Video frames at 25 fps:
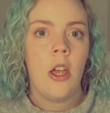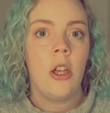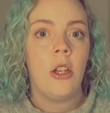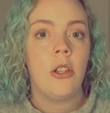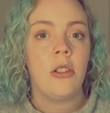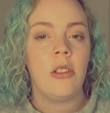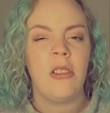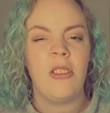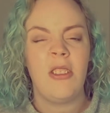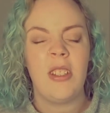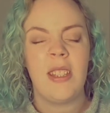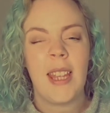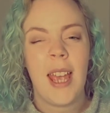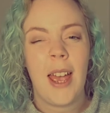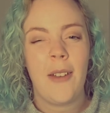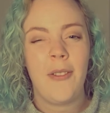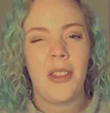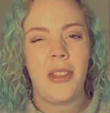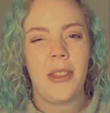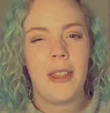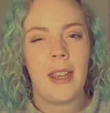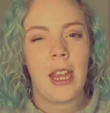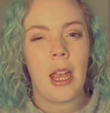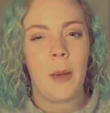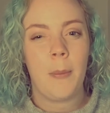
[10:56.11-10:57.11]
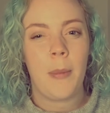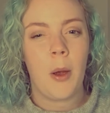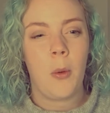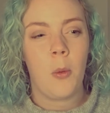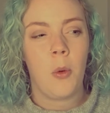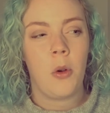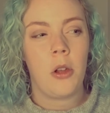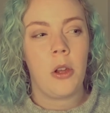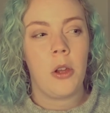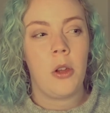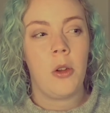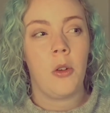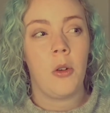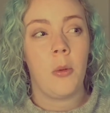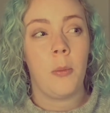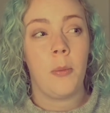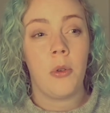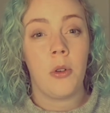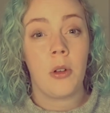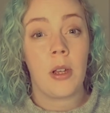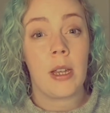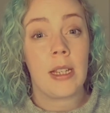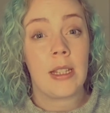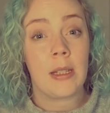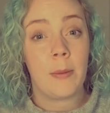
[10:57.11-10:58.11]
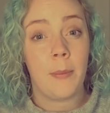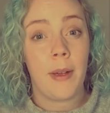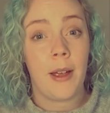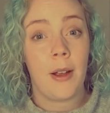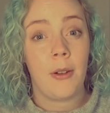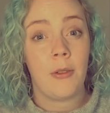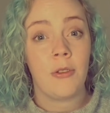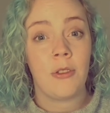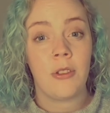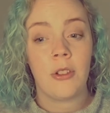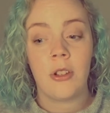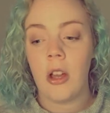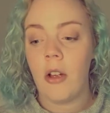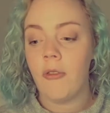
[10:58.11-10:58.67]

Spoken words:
So just have a think about what your book is about,